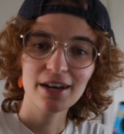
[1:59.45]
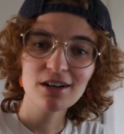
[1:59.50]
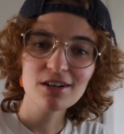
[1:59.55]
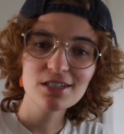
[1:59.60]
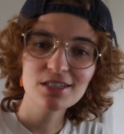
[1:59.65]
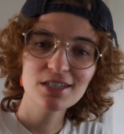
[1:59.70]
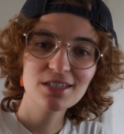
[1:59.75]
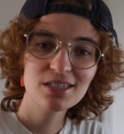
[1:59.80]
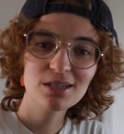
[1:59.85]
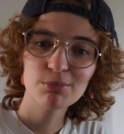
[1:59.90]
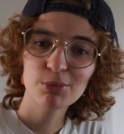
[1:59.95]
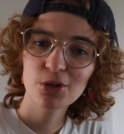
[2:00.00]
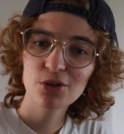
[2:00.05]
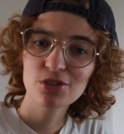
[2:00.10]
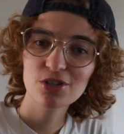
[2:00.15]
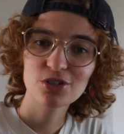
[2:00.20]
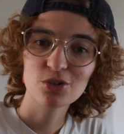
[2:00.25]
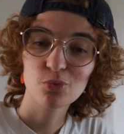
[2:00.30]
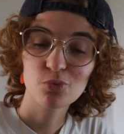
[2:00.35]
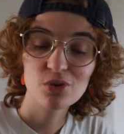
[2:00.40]
honestly, simple use
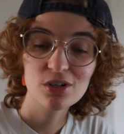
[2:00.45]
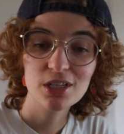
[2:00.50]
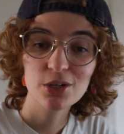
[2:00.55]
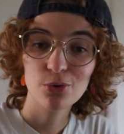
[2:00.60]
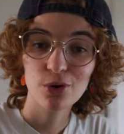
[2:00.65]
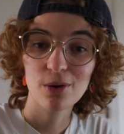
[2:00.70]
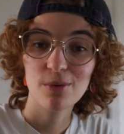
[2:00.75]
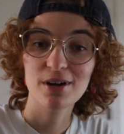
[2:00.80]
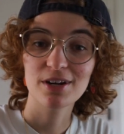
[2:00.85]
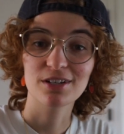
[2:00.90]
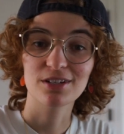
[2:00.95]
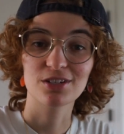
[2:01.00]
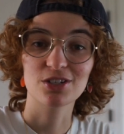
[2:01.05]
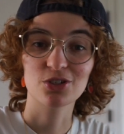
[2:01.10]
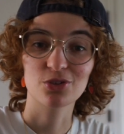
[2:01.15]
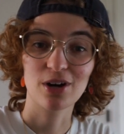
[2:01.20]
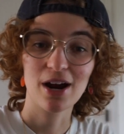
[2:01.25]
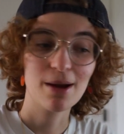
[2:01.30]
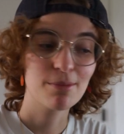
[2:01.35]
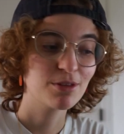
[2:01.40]
is a really great way to
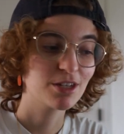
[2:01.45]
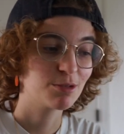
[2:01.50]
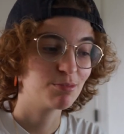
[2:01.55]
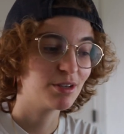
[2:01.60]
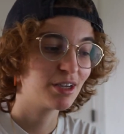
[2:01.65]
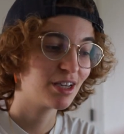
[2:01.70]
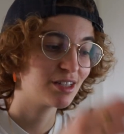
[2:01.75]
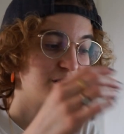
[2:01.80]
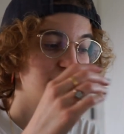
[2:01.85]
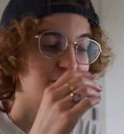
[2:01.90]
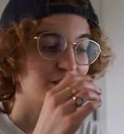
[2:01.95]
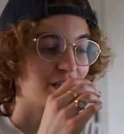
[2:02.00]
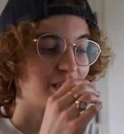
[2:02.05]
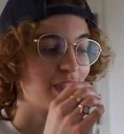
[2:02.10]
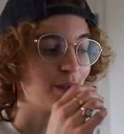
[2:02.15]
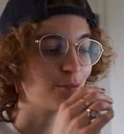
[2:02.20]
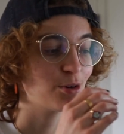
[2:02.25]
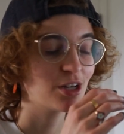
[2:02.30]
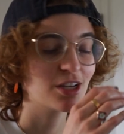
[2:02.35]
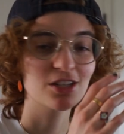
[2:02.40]
describe this because this
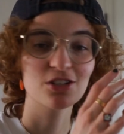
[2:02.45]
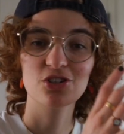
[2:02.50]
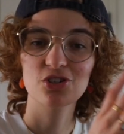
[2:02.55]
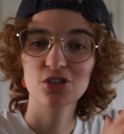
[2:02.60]
camera is